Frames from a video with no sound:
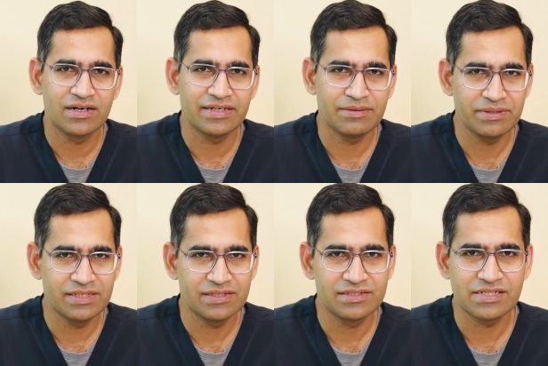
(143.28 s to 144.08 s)

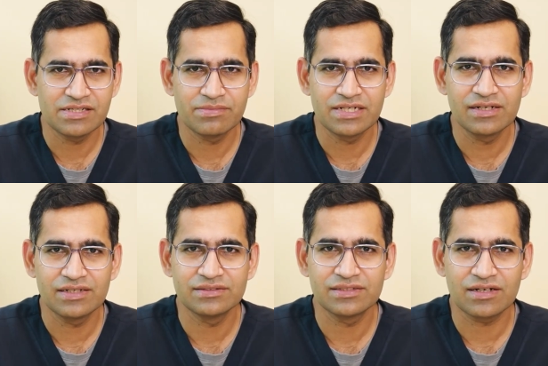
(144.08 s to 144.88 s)
Immediate treatment
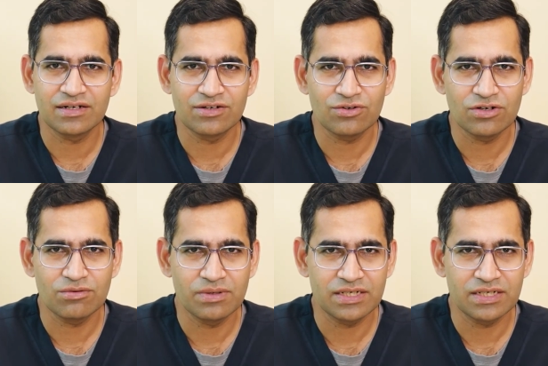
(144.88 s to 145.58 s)
is the control of